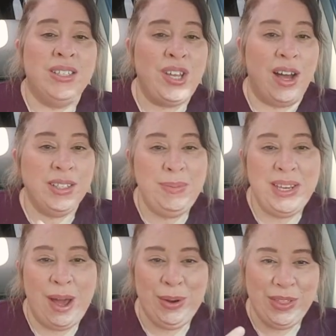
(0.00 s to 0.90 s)
Talk to me
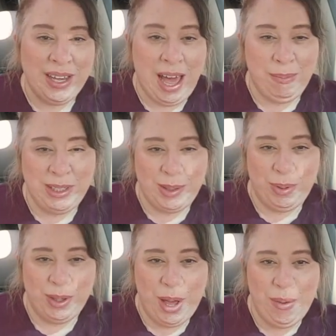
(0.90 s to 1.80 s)
down in the comments
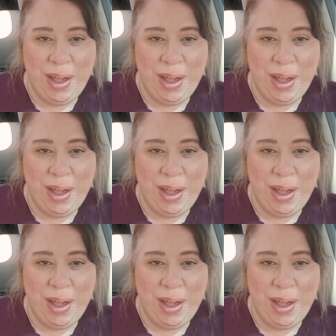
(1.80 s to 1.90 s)
below.